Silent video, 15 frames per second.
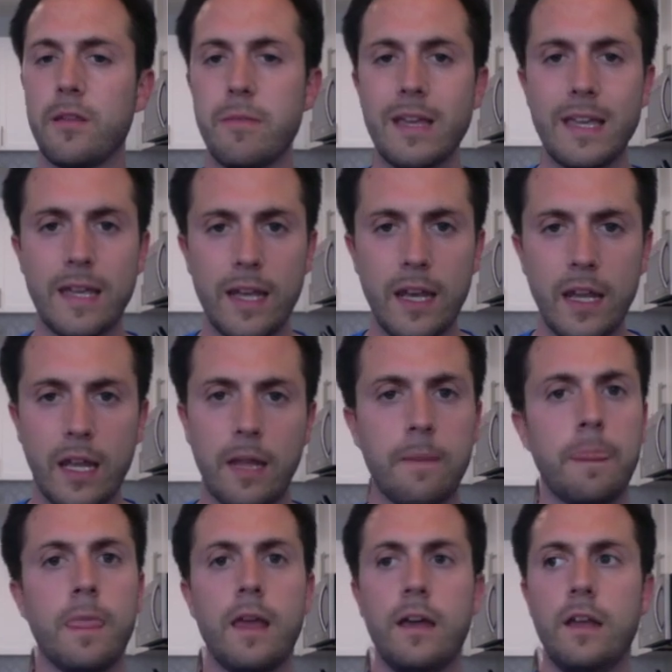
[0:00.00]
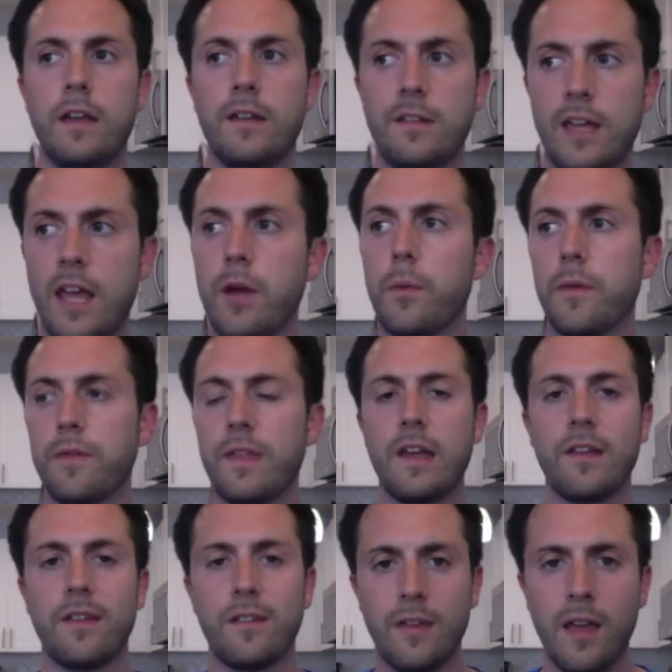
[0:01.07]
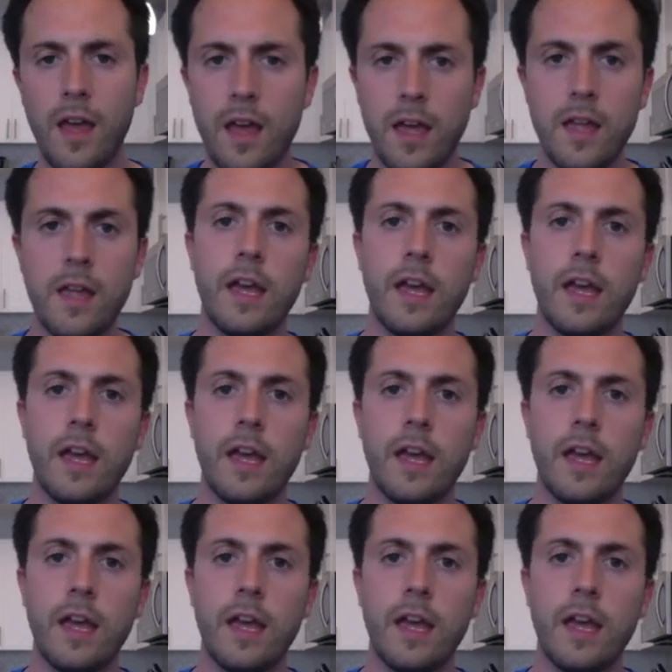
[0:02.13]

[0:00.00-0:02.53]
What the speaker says: beginning, take what they say